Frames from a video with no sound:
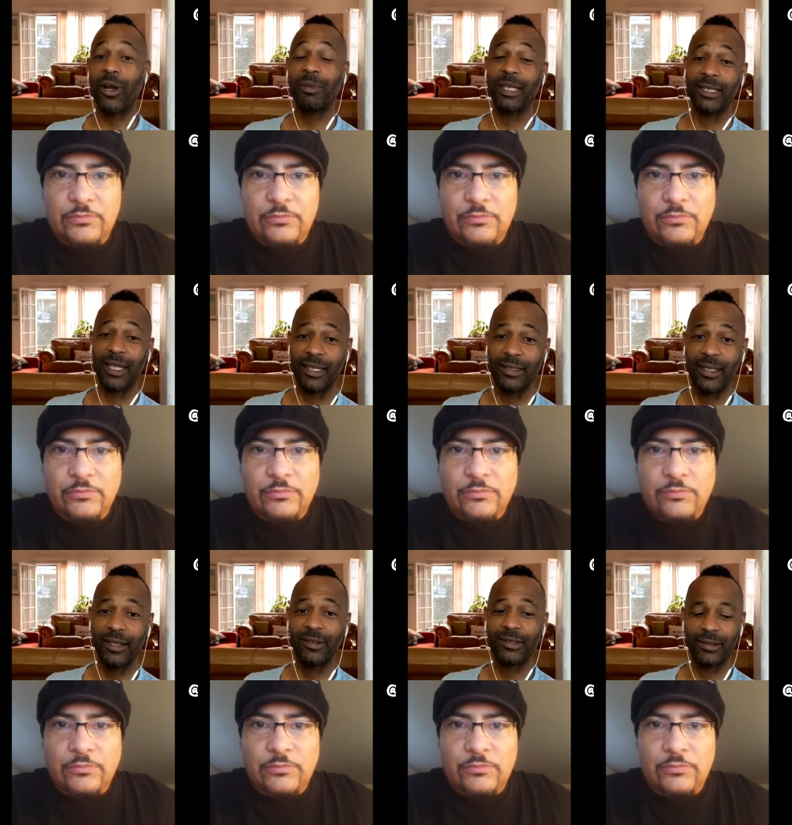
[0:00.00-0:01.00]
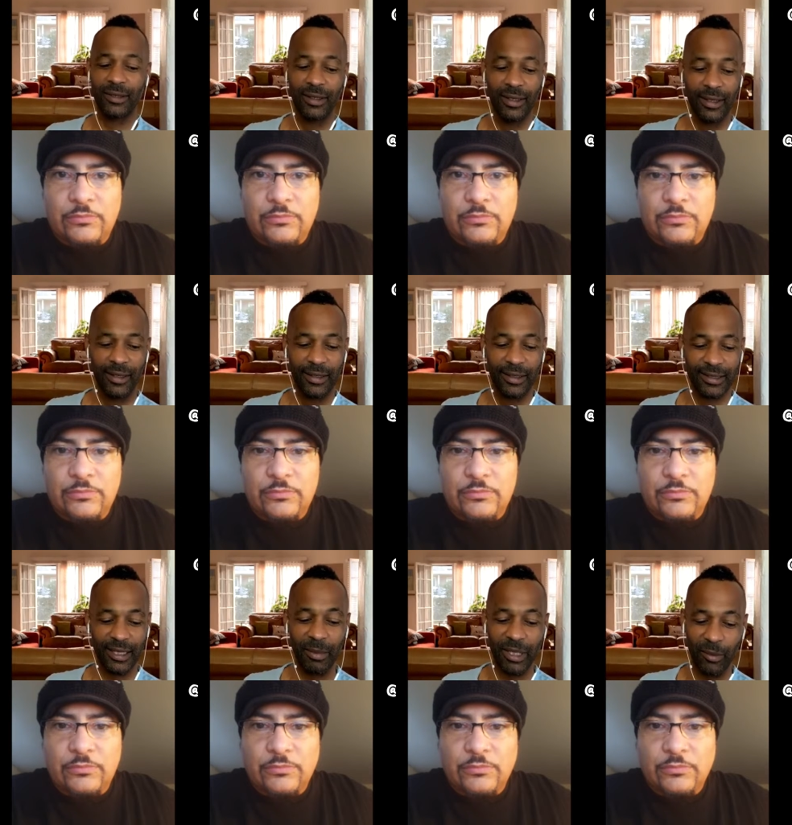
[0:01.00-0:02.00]
Speaker 1: that, you know, some of
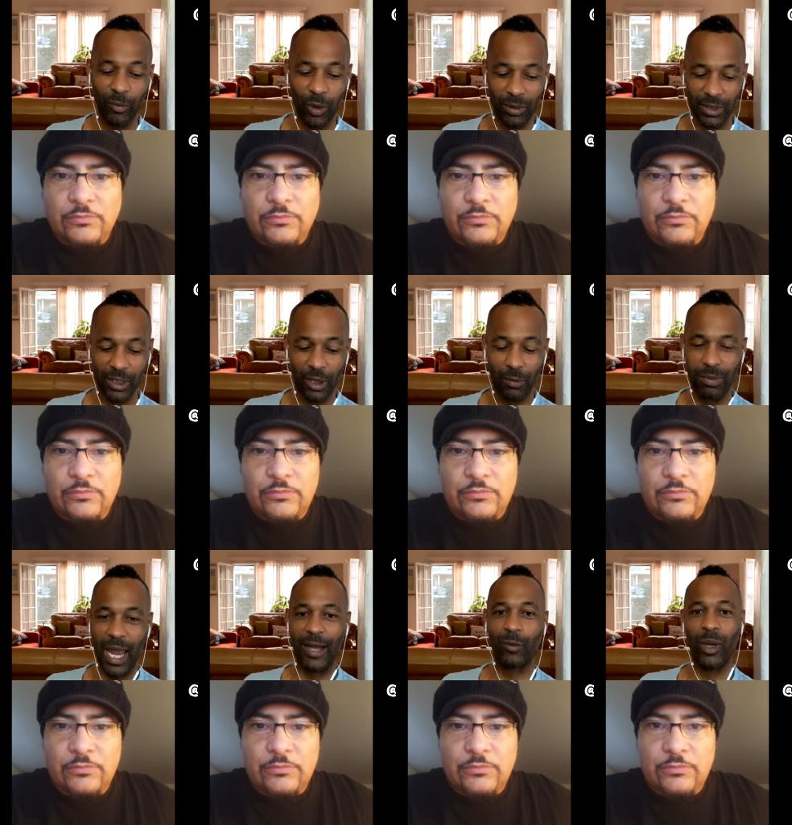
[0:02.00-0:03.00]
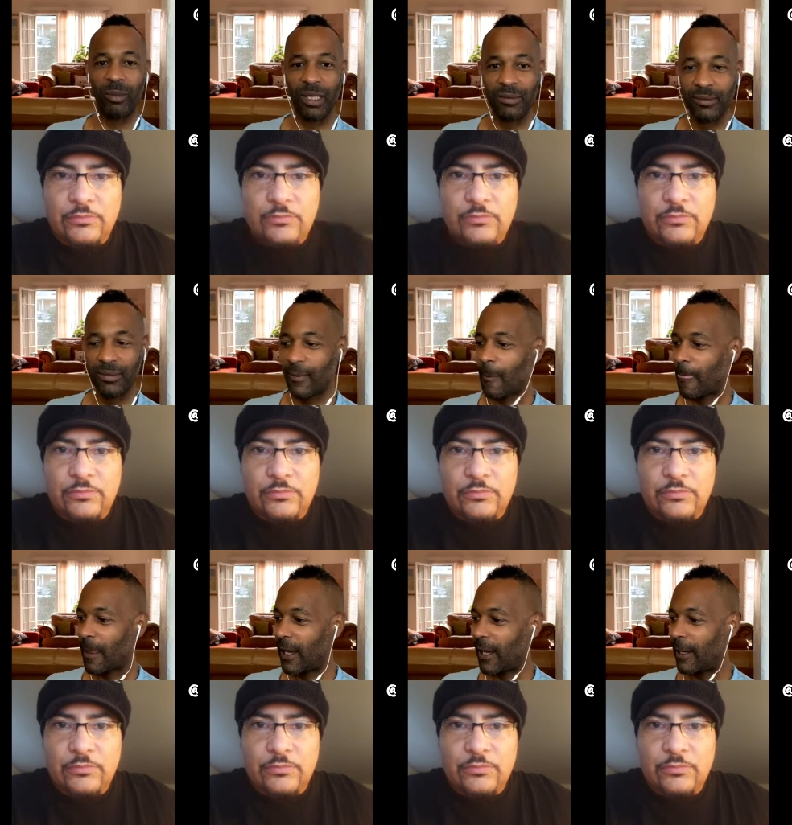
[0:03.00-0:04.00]
them were, you know, black women.
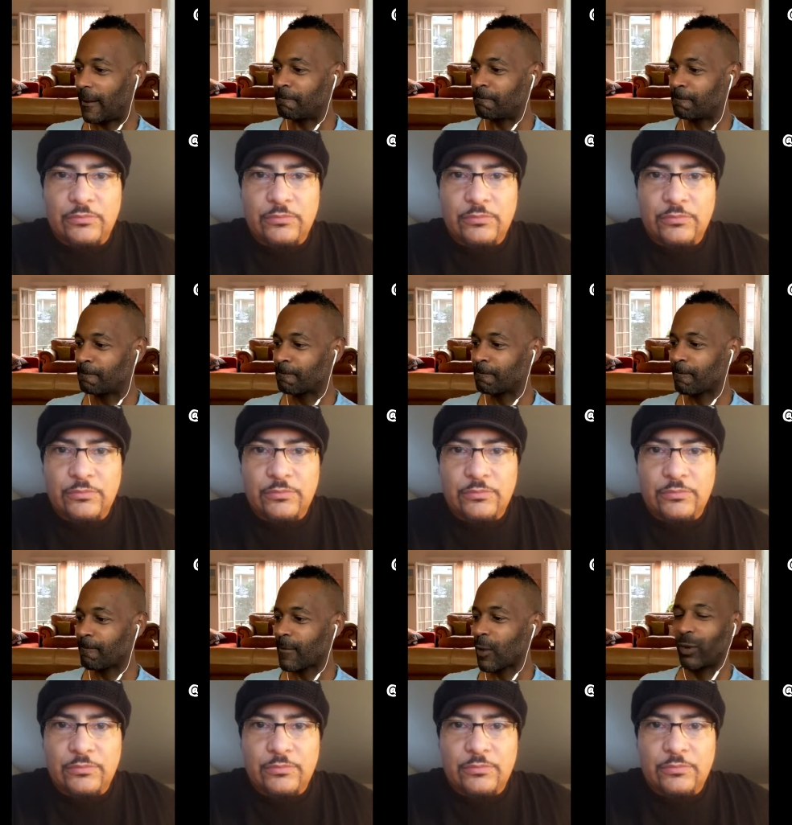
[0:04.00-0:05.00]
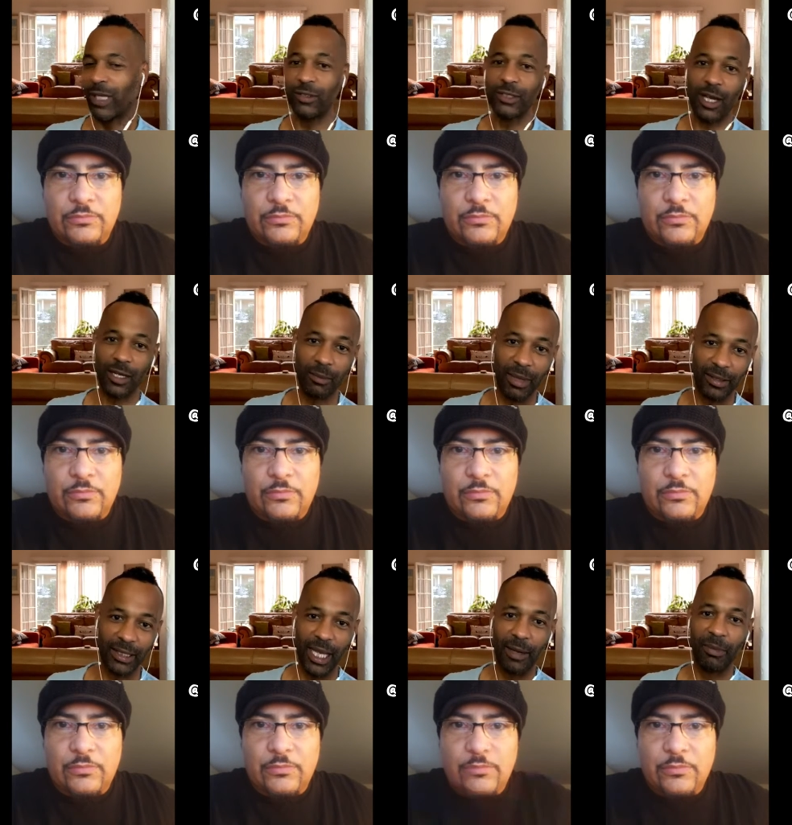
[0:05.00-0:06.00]
We're going to talk about
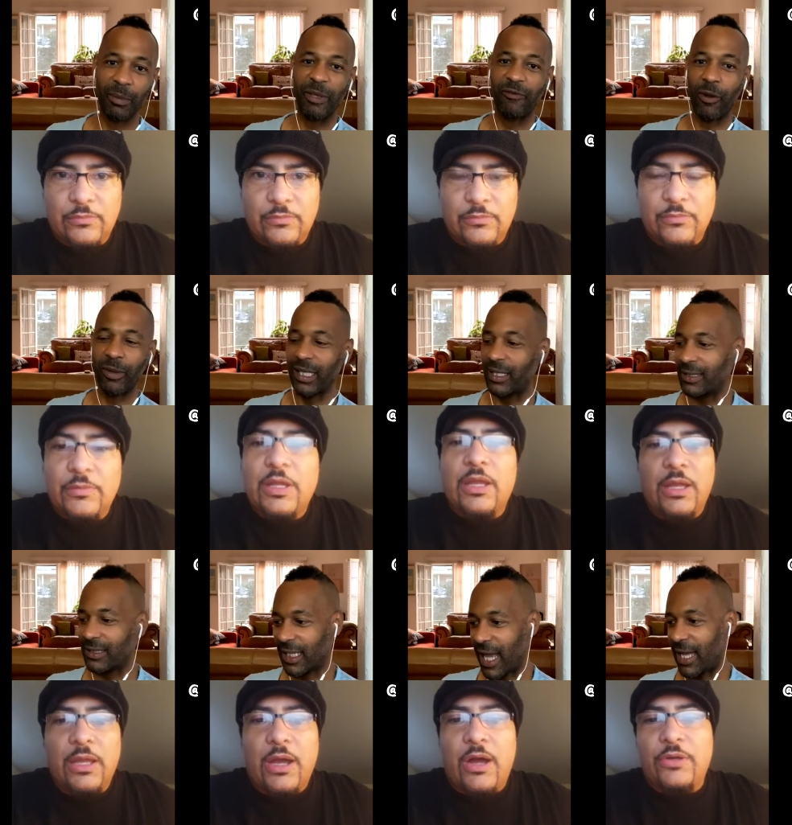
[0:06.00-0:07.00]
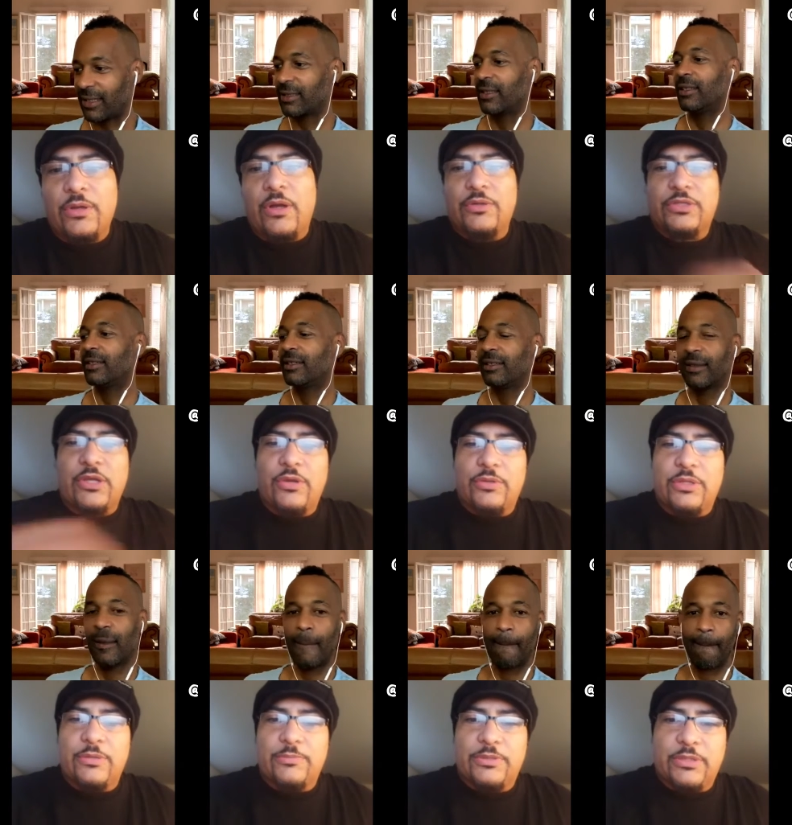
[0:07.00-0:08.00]
that. But
Speaker 2: before we get into that. Also,
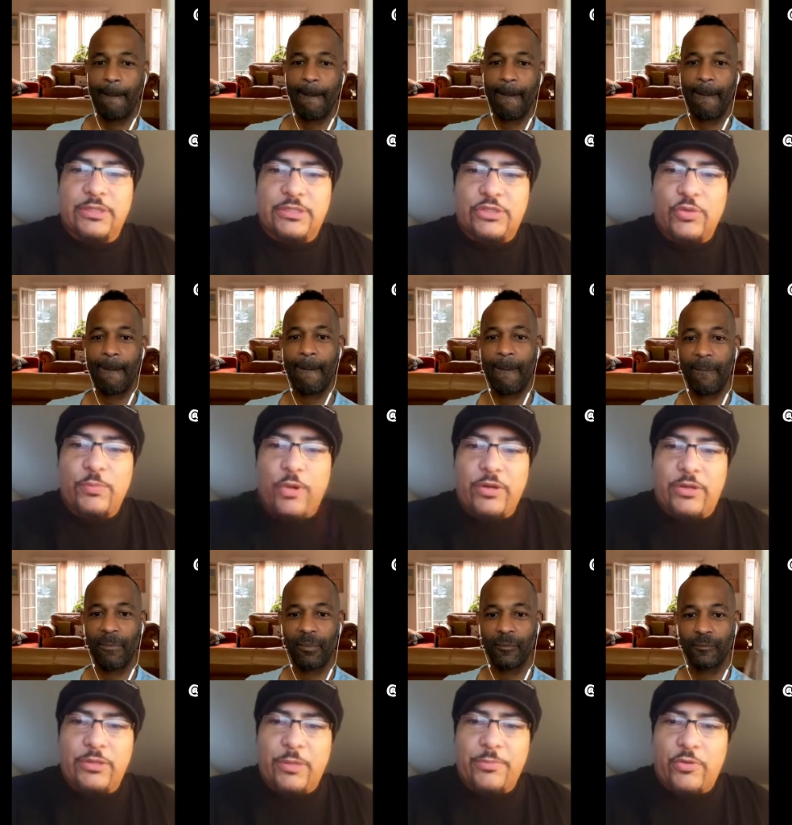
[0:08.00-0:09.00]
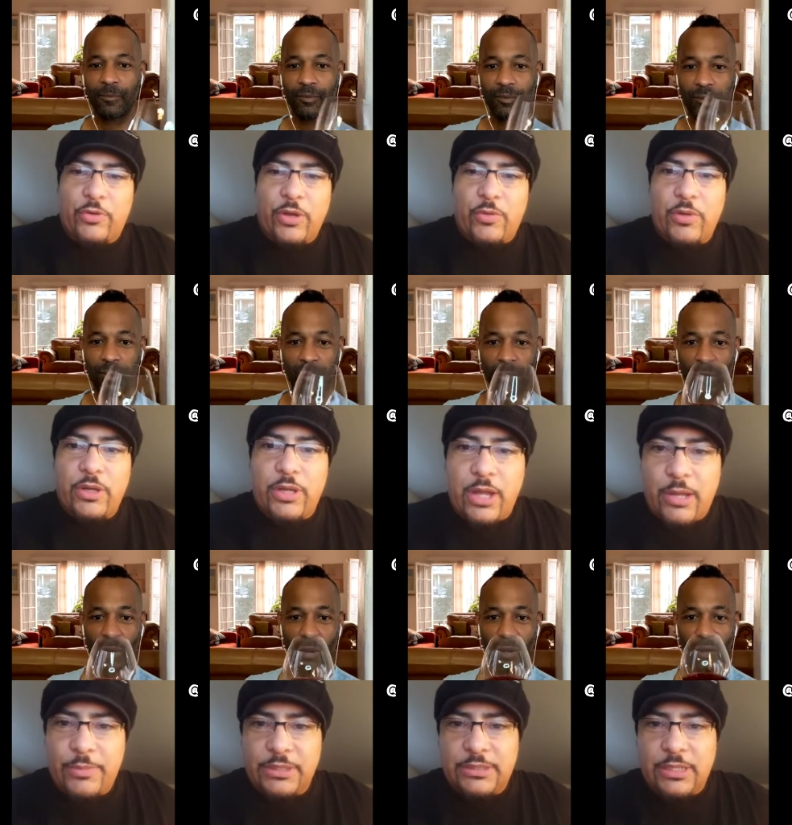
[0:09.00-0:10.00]
just two more quick
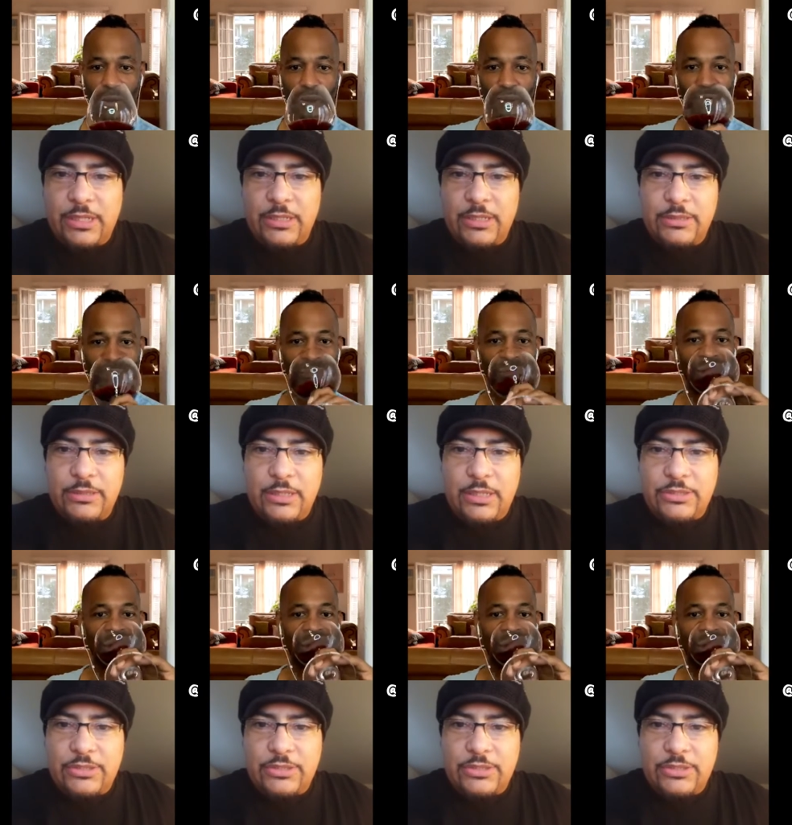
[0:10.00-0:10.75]
comments. Sean